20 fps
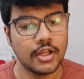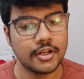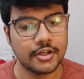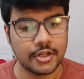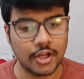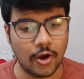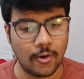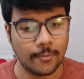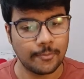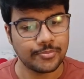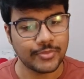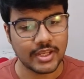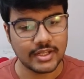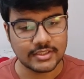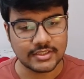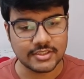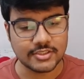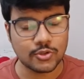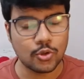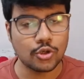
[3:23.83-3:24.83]
Now,
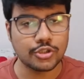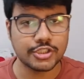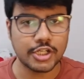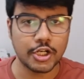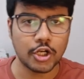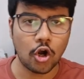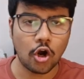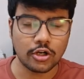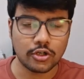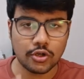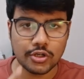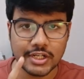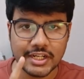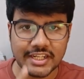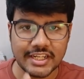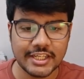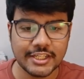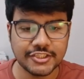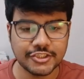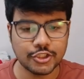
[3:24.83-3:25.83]
this question not only
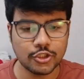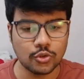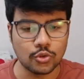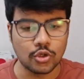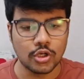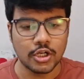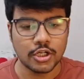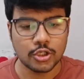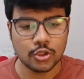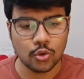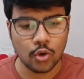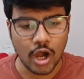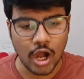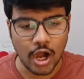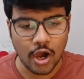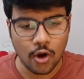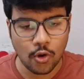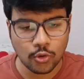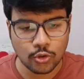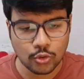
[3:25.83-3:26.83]
teach you to
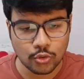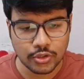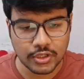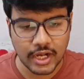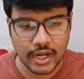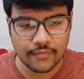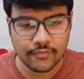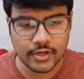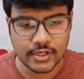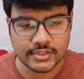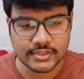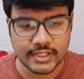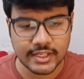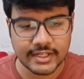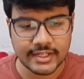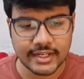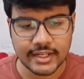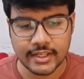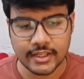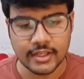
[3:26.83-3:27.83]
how to traverse in
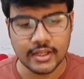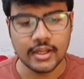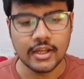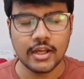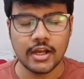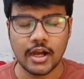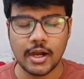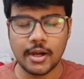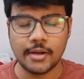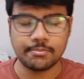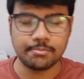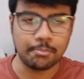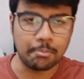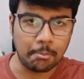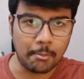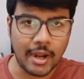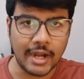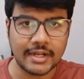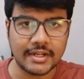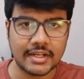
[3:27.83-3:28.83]
a uh,
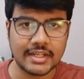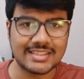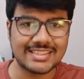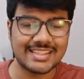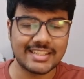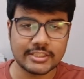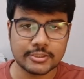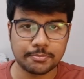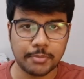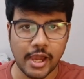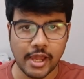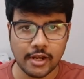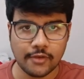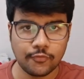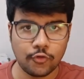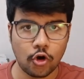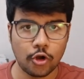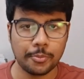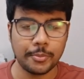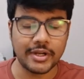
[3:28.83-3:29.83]
matrix in a spiral
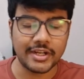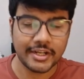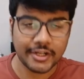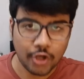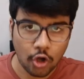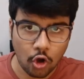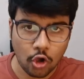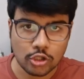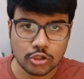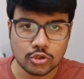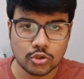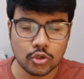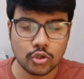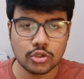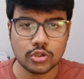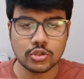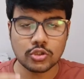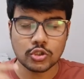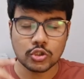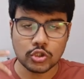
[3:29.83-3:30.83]
format it also
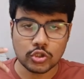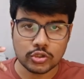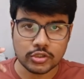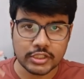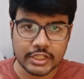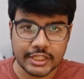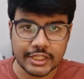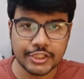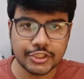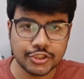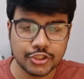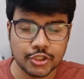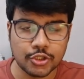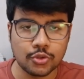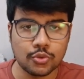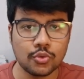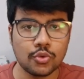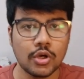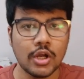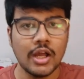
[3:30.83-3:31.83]
teach
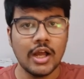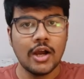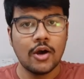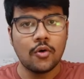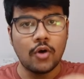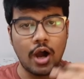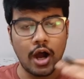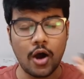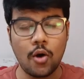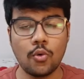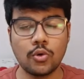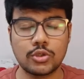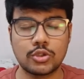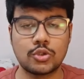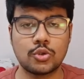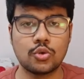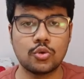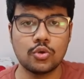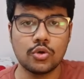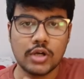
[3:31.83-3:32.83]
you how
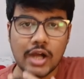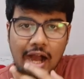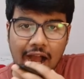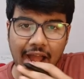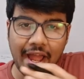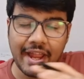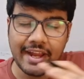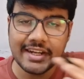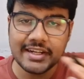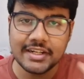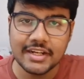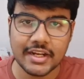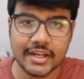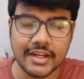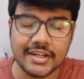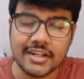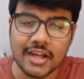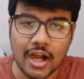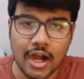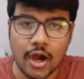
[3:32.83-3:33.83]
to iterate
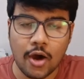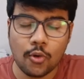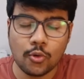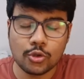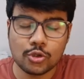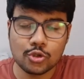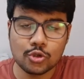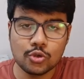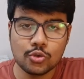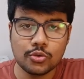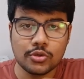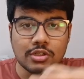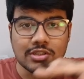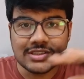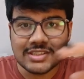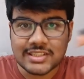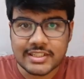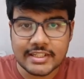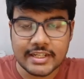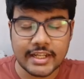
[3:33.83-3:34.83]
how to
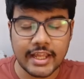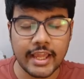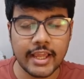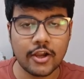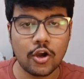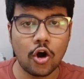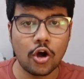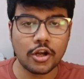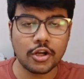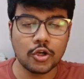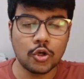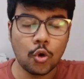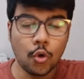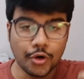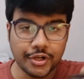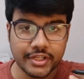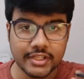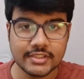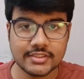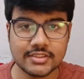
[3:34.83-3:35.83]
take or
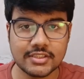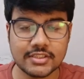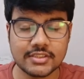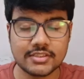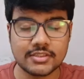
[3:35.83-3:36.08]
notice the